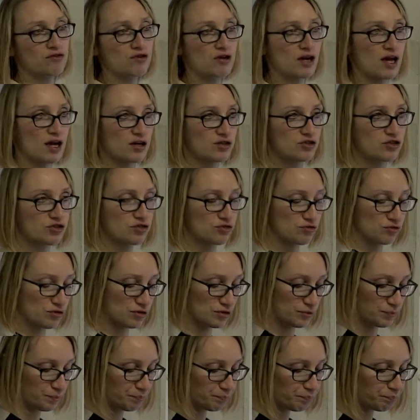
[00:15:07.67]

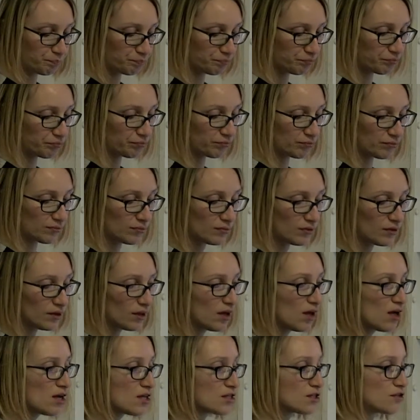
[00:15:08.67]
collection.
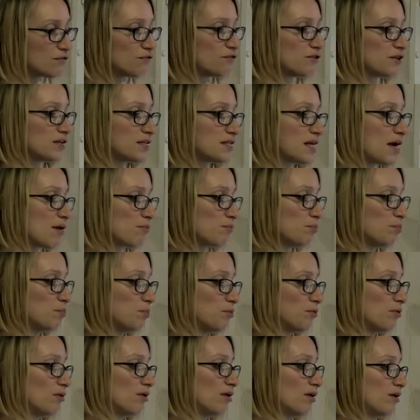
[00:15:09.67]
So for
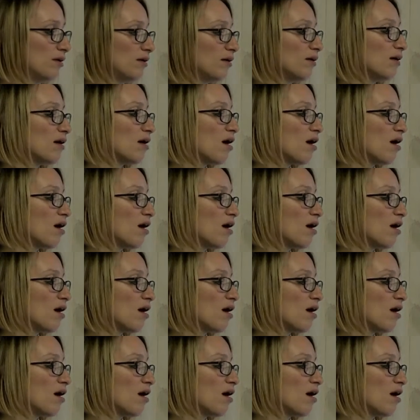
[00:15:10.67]
example,